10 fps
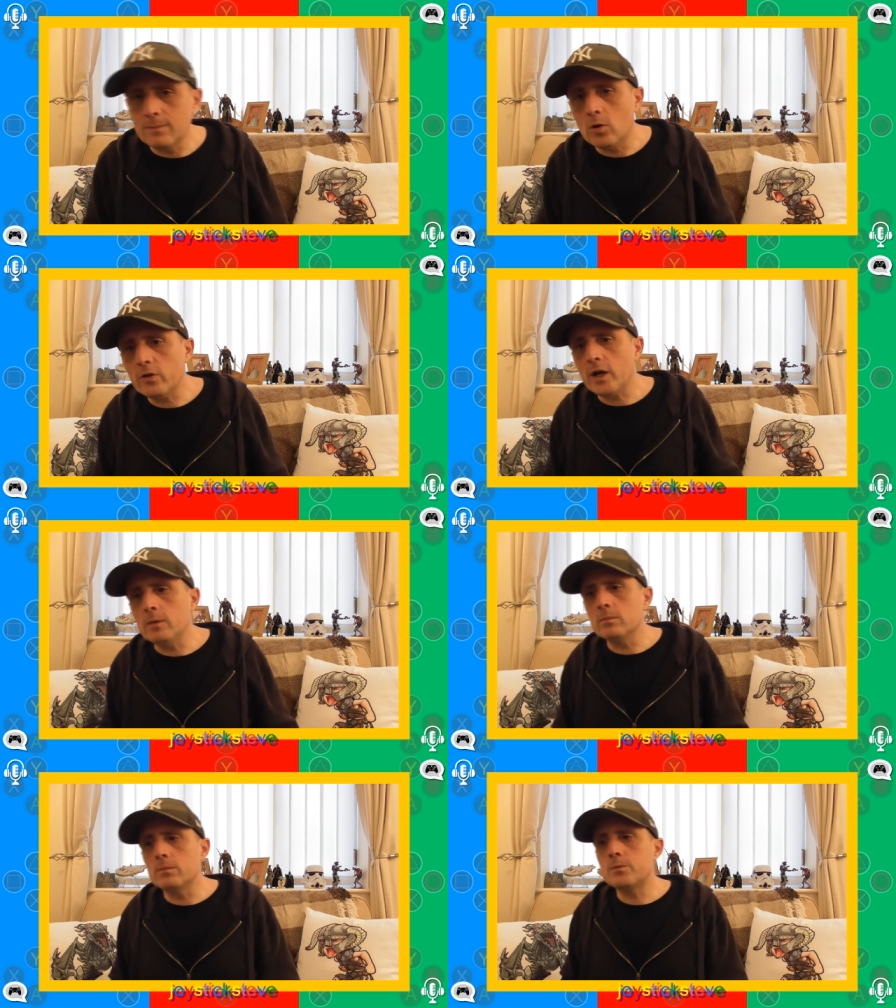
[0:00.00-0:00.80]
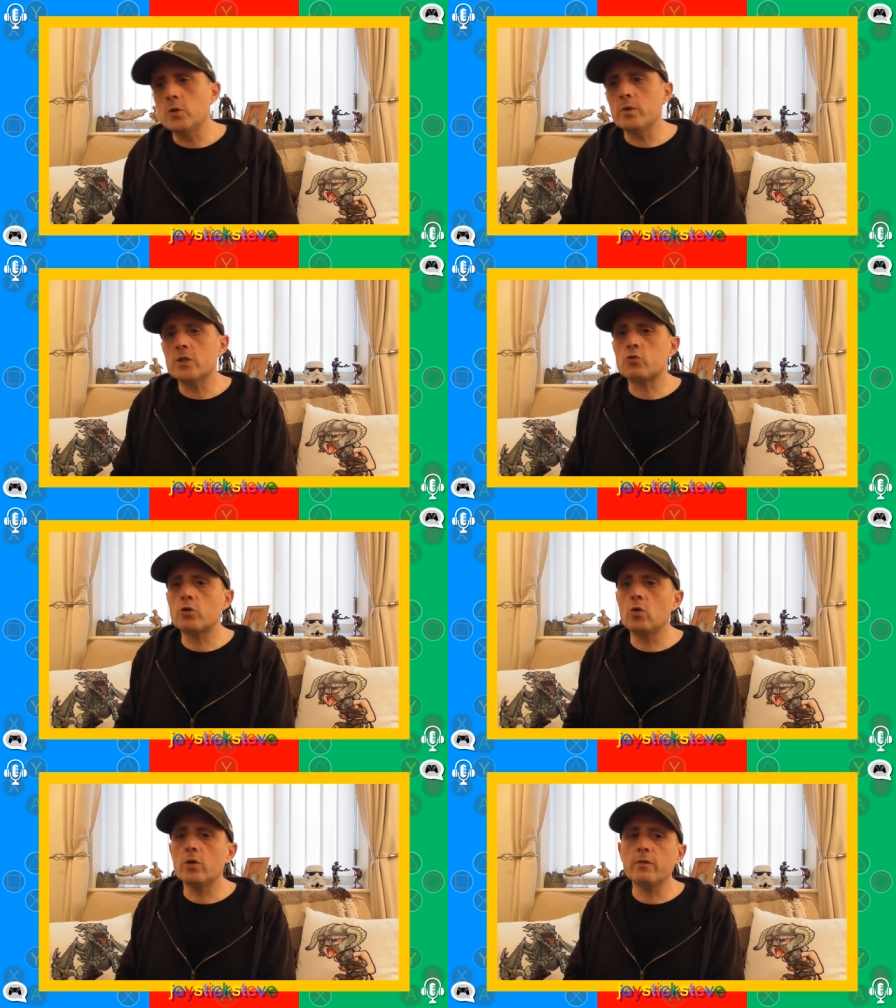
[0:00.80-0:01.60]
the more I'm doing
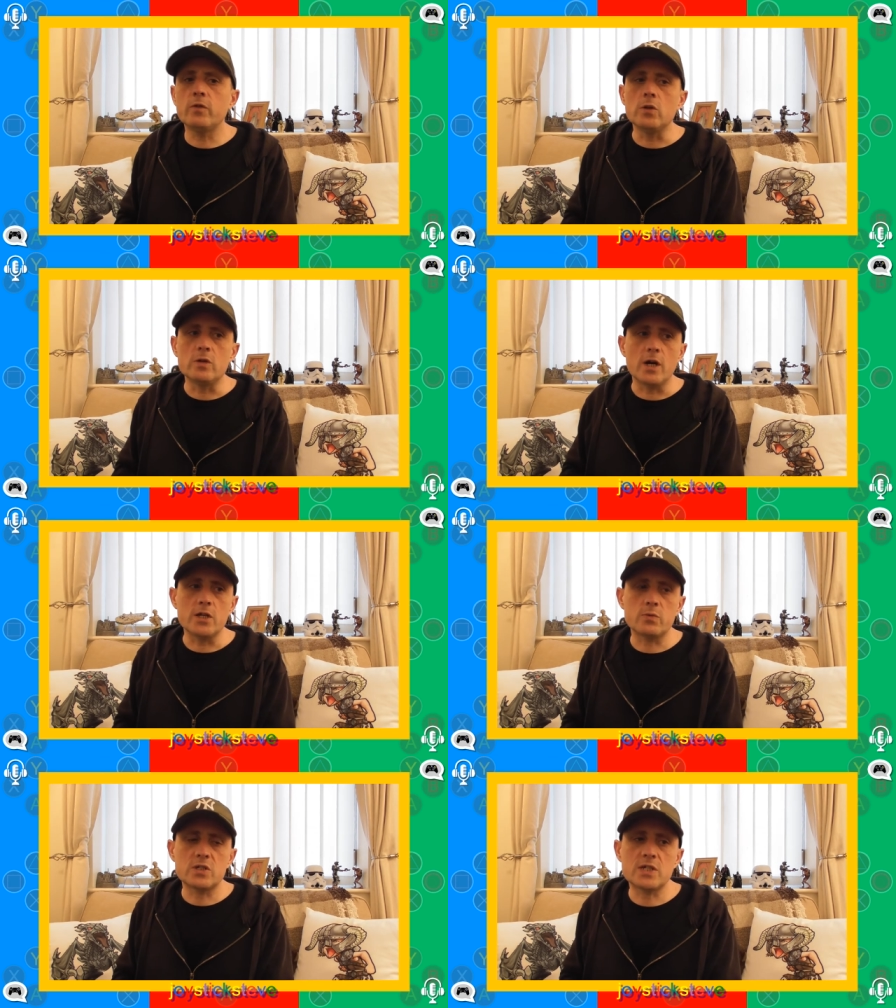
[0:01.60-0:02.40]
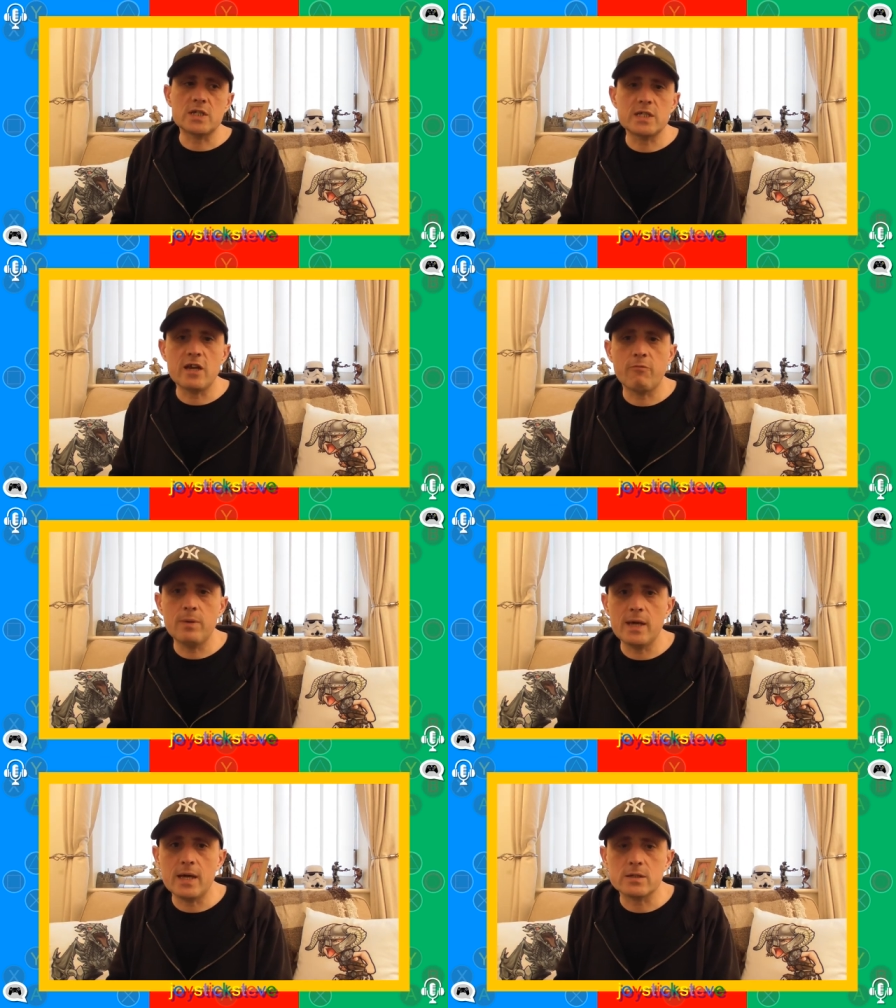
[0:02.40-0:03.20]
this recording for you guys with the 60
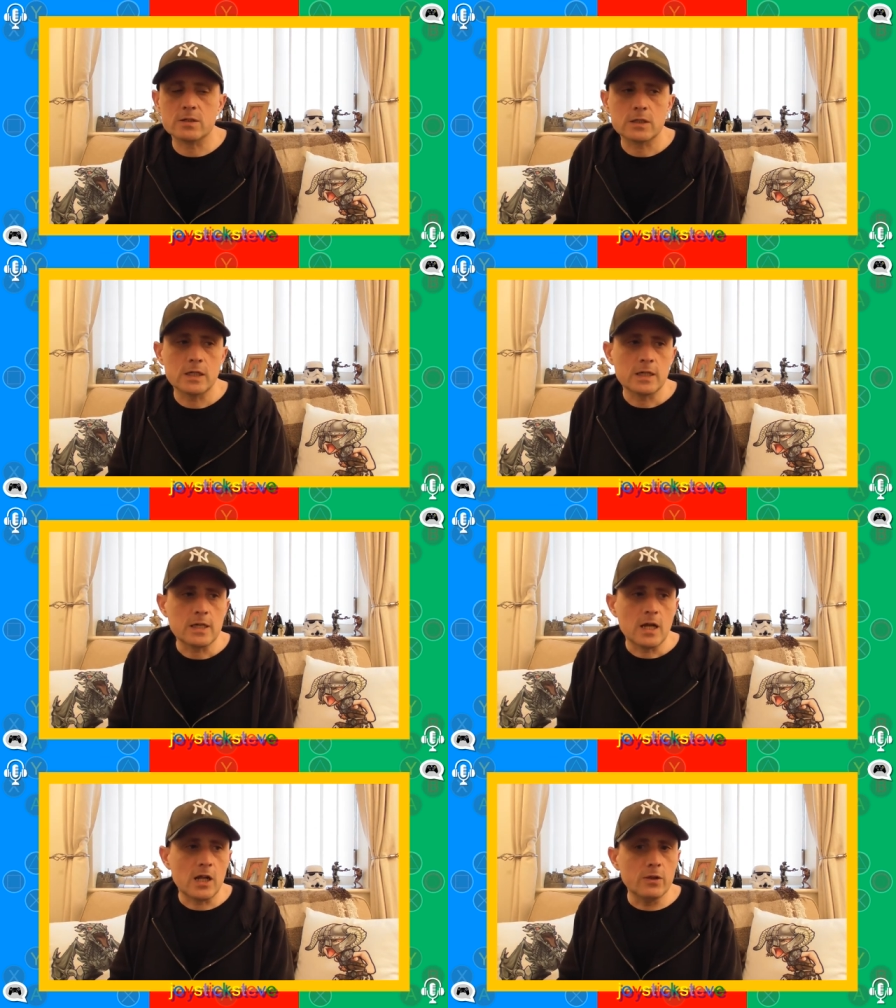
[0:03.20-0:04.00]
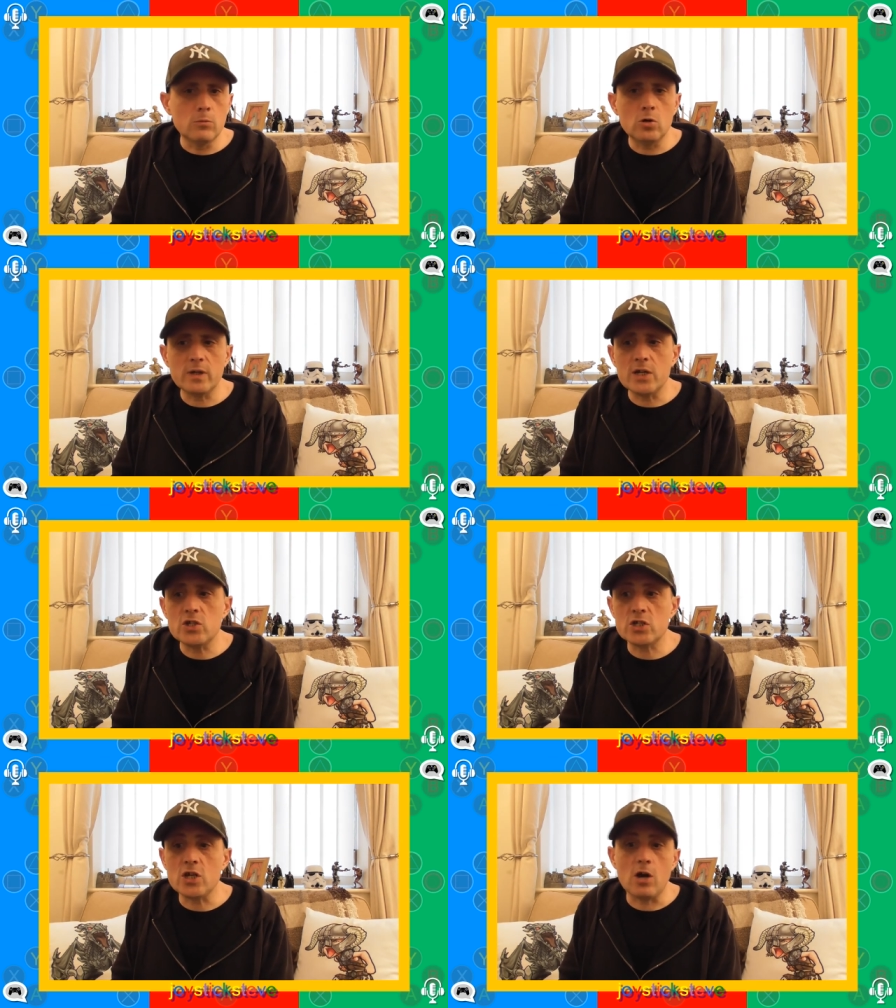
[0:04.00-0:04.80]
FPS, and the more that
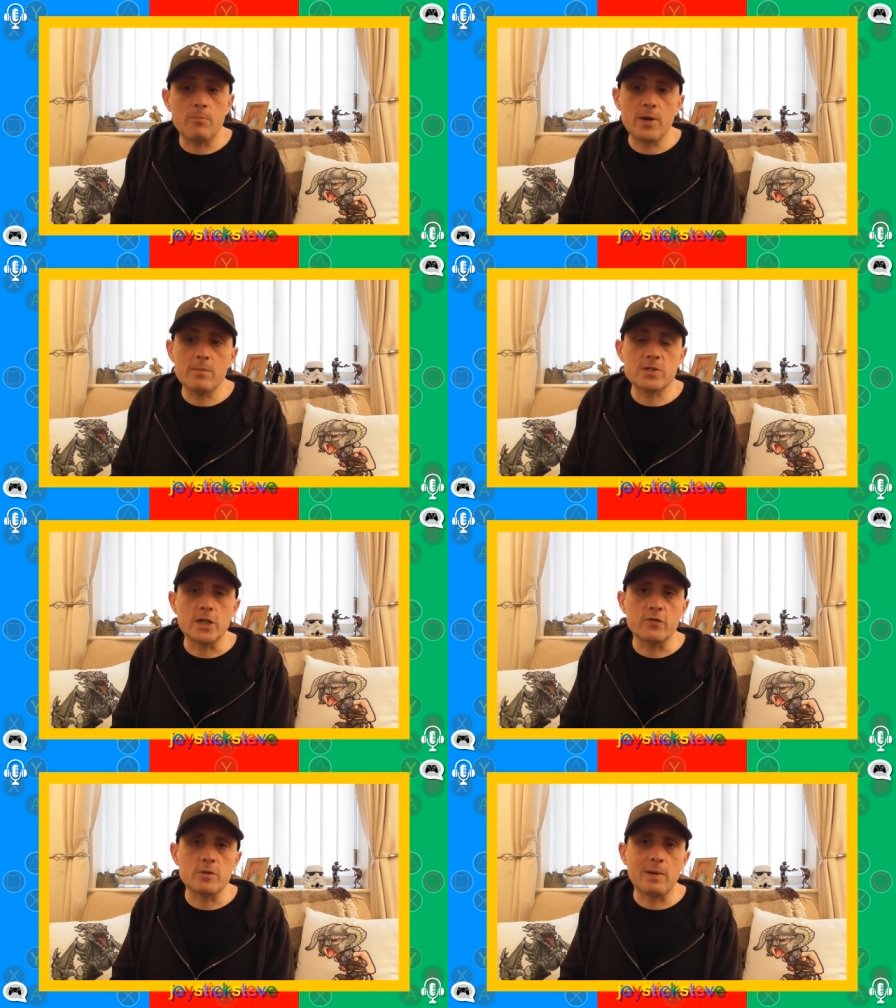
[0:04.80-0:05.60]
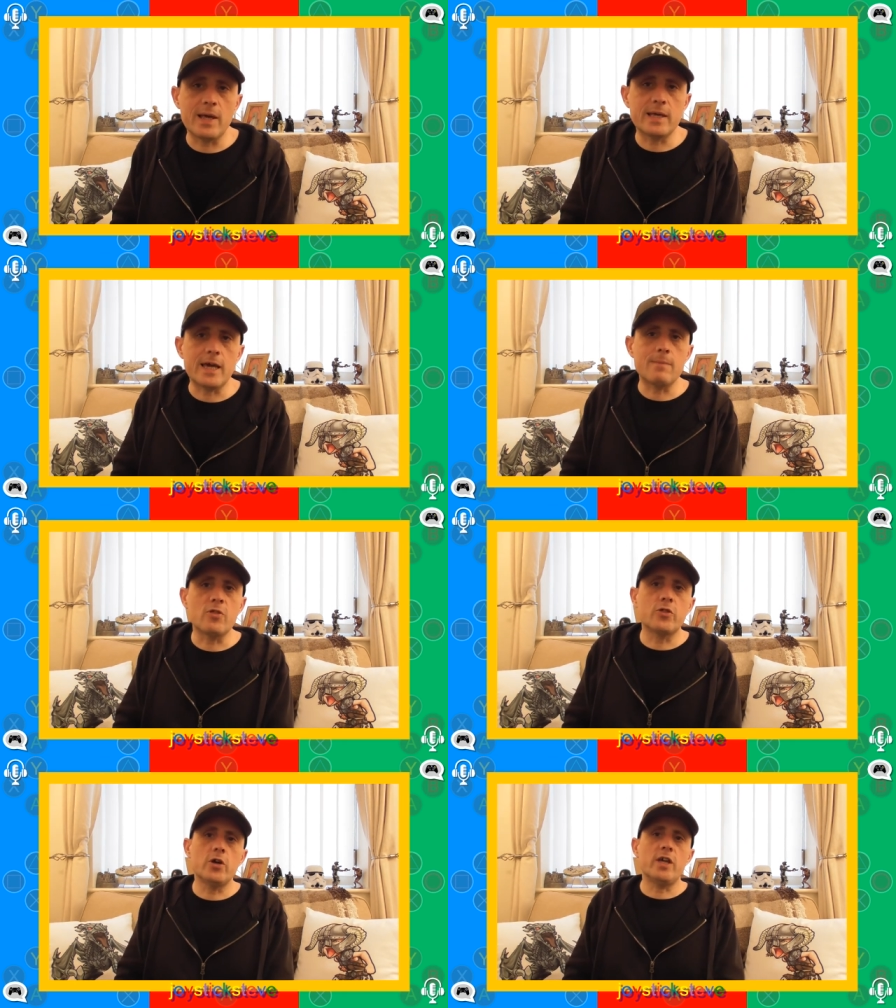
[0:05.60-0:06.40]
I just can't bring myself to play a
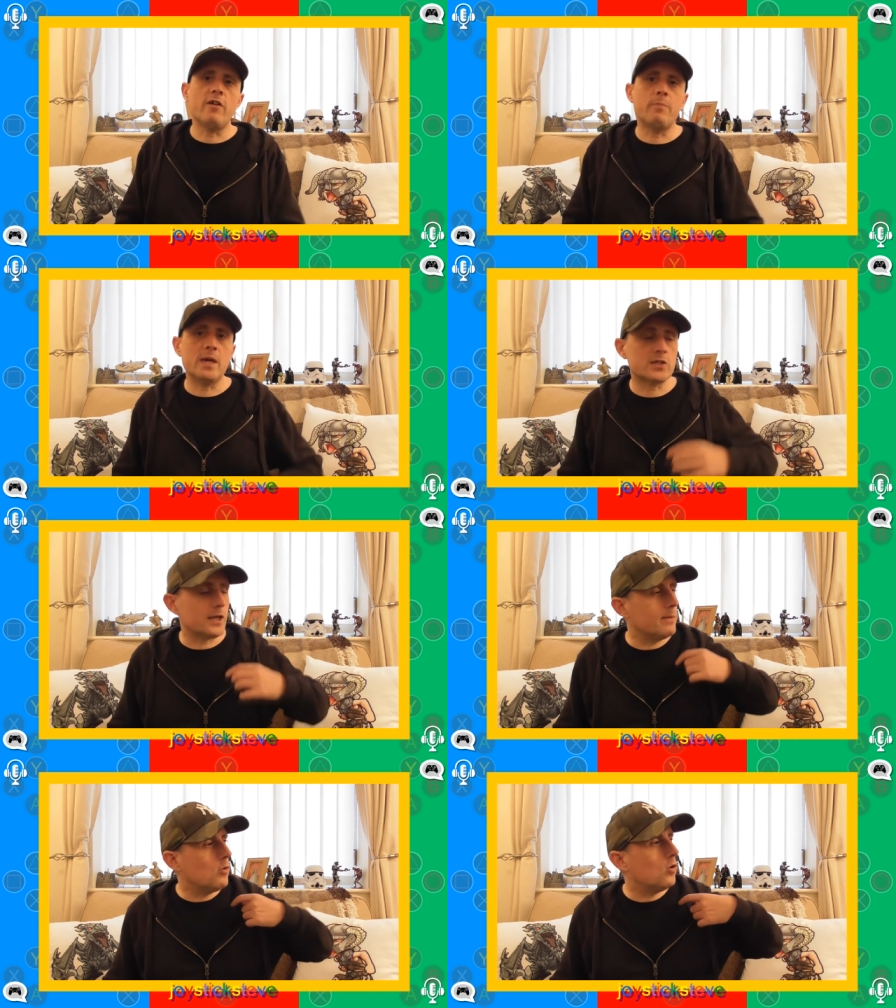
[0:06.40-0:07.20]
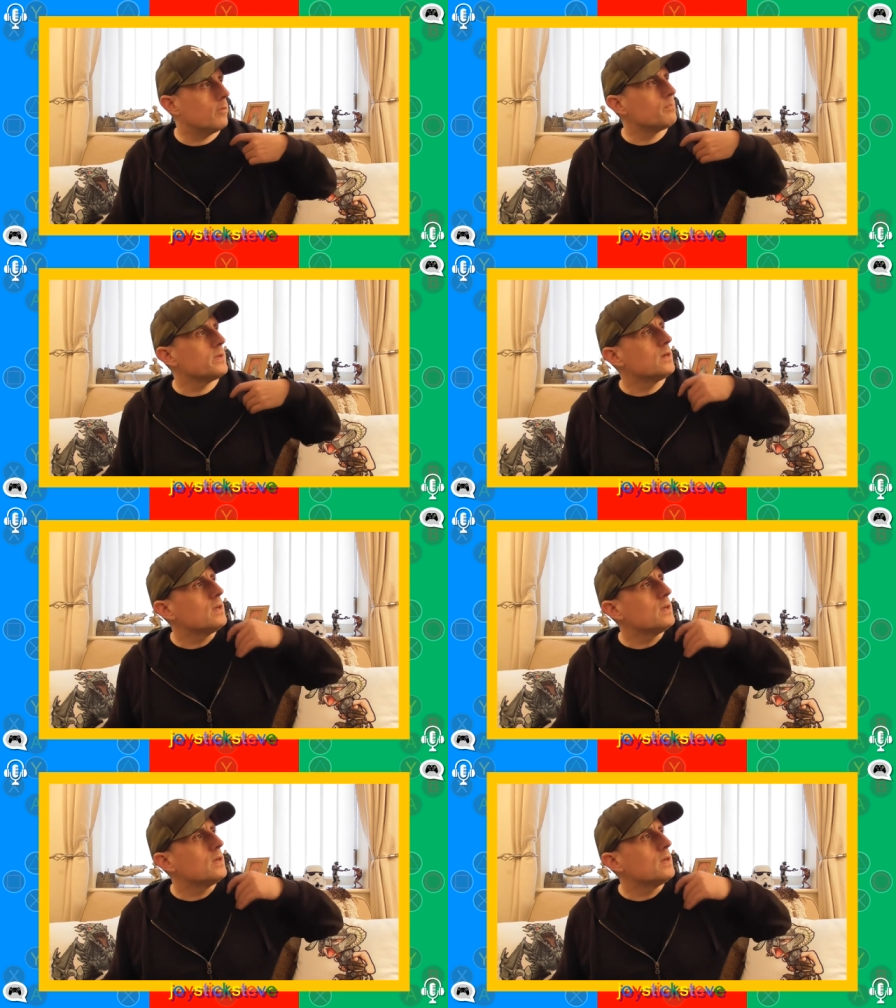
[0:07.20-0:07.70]
game at 30 FPS anymore,